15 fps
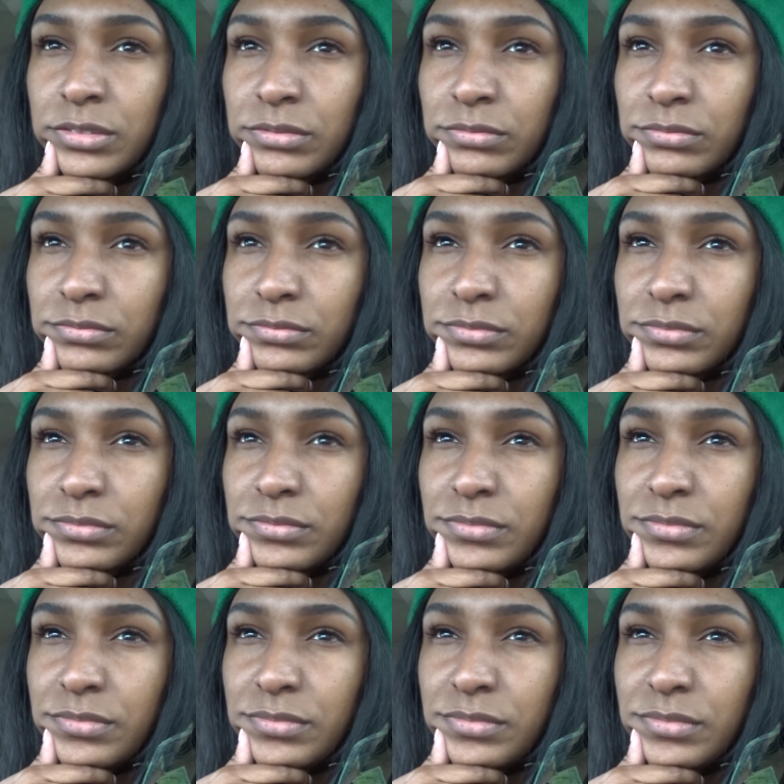
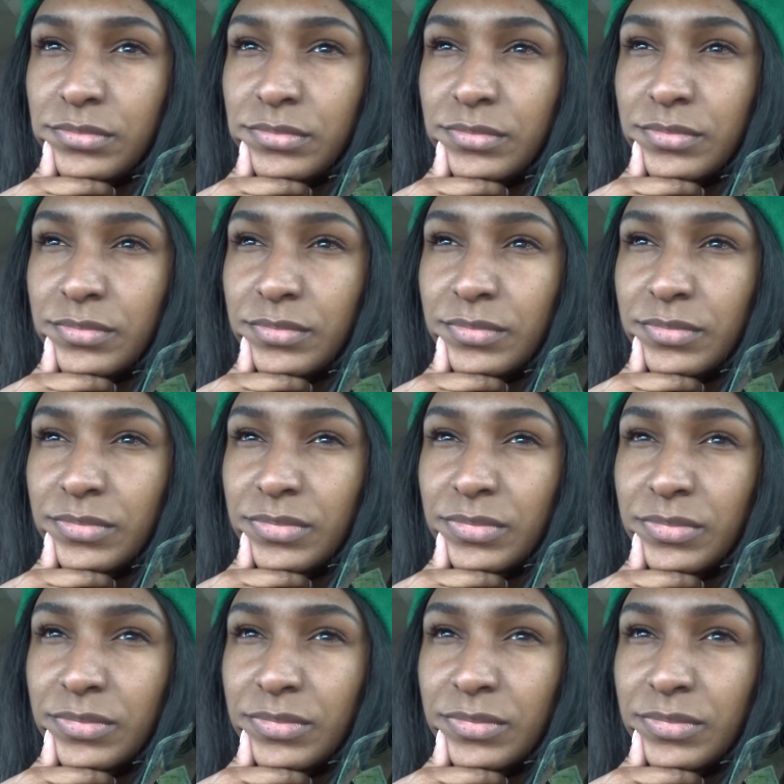(silence)